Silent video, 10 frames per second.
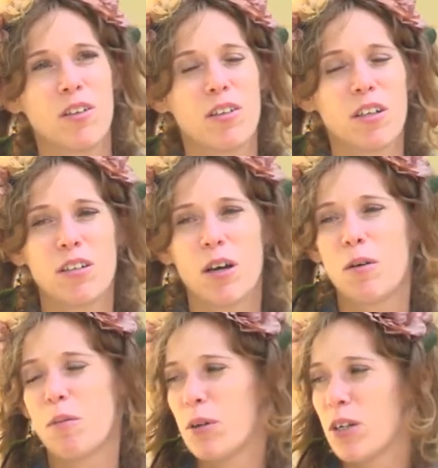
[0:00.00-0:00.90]
than
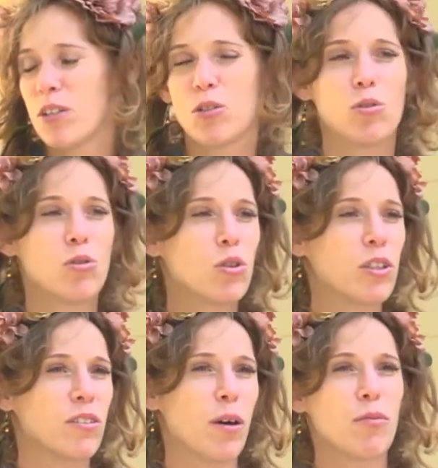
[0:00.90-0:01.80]
the ability to look
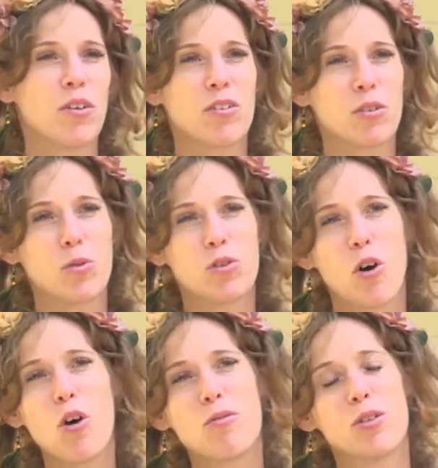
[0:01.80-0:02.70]
at something that was
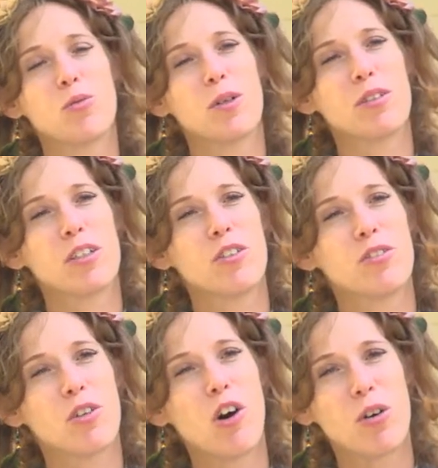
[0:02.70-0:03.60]
over 20
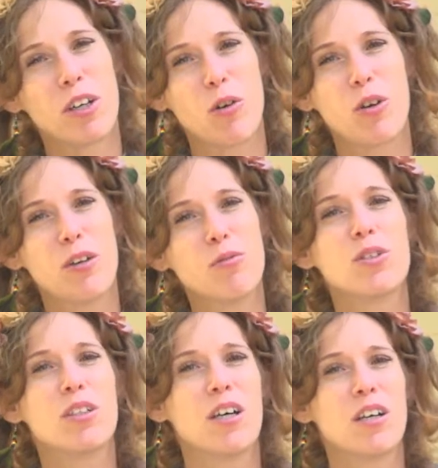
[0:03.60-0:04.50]
years ago and now you live
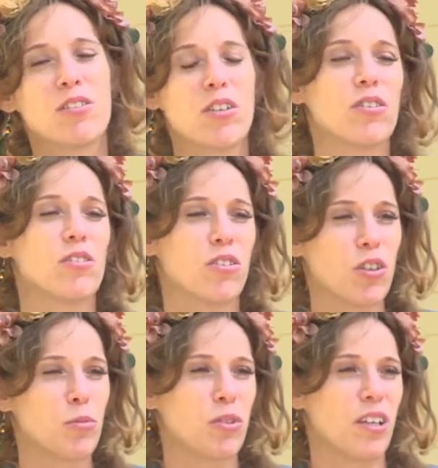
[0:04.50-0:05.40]
with the
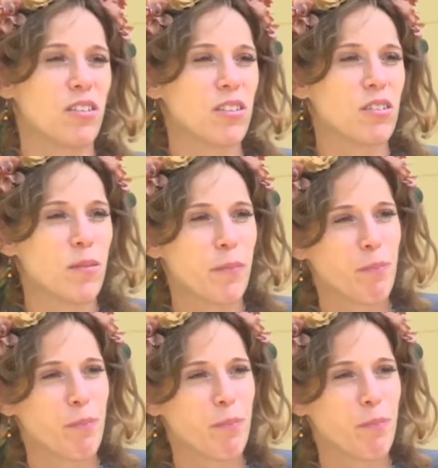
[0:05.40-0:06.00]
circumstances.